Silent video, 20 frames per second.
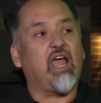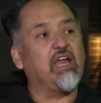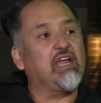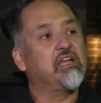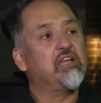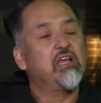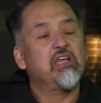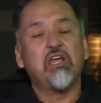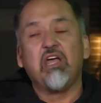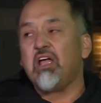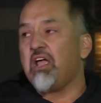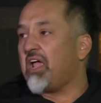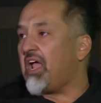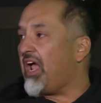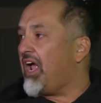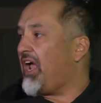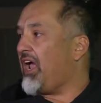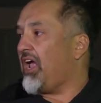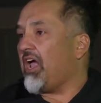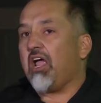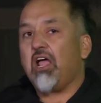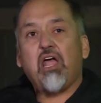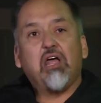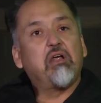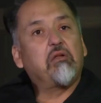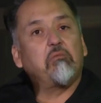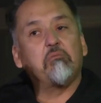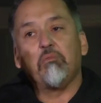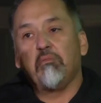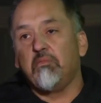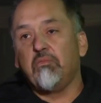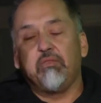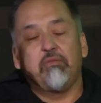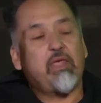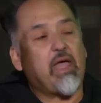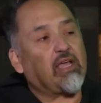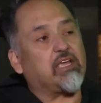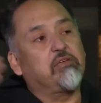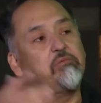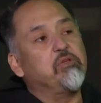And
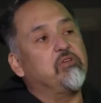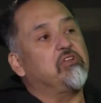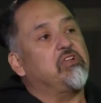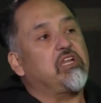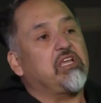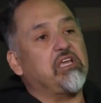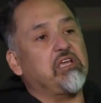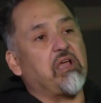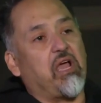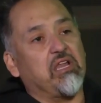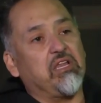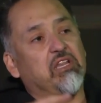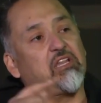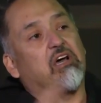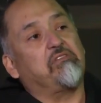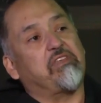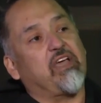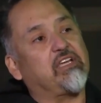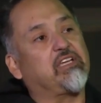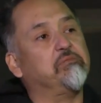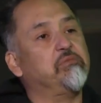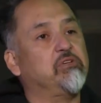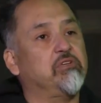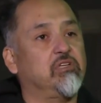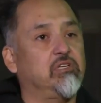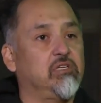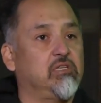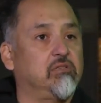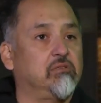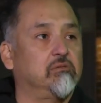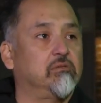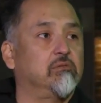that community, I love that community.